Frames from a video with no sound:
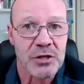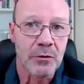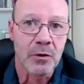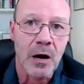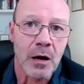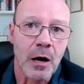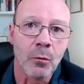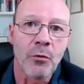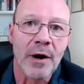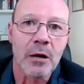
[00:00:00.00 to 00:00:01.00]
So I
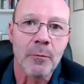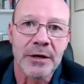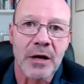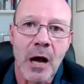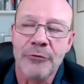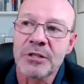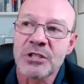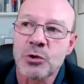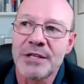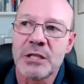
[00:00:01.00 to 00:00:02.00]
would recommend
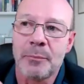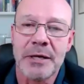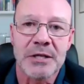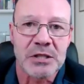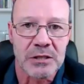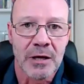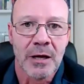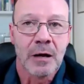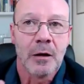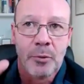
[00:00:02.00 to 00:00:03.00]
120 beats
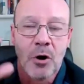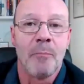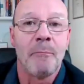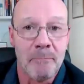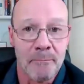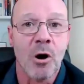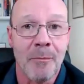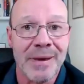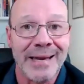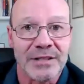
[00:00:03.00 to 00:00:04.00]
per
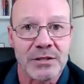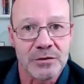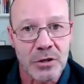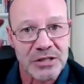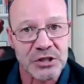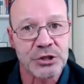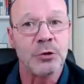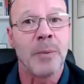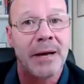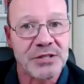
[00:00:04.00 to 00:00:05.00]
minute. So that's
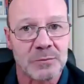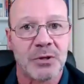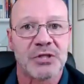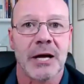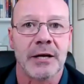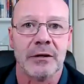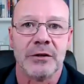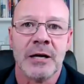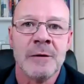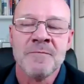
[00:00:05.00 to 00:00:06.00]
2 paces per second.
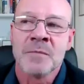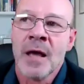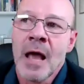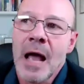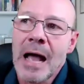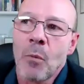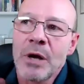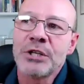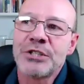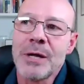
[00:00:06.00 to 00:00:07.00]
And when
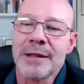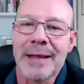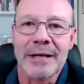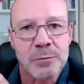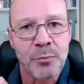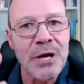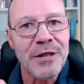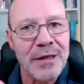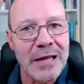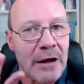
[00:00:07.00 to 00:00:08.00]
you're doing that, just breathe
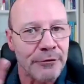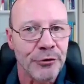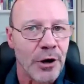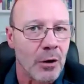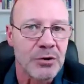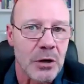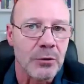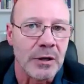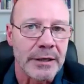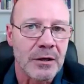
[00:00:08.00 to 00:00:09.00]
in and out through your nose
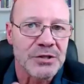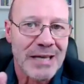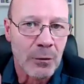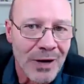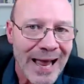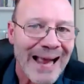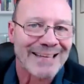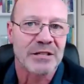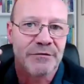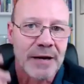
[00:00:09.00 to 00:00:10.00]
only, because that will
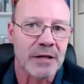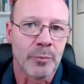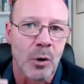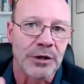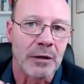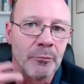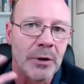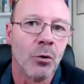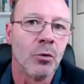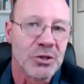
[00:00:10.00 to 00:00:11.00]
activate the body and
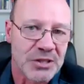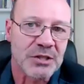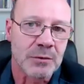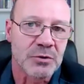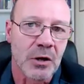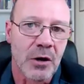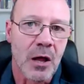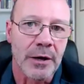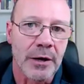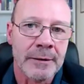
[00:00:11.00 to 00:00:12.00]
bring all the systems
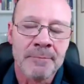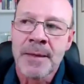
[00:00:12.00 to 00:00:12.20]
online.